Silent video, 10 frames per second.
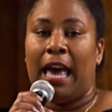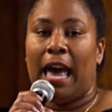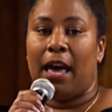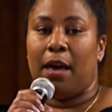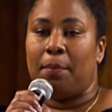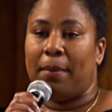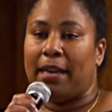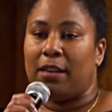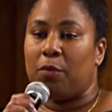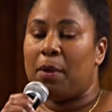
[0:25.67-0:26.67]

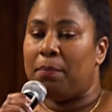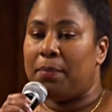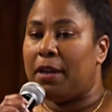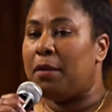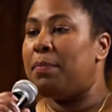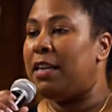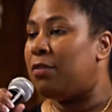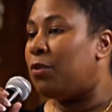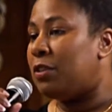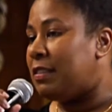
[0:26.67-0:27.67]
and I remember being a
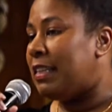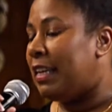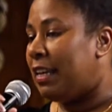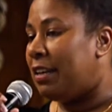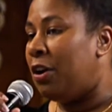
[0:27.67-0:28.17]
volunteer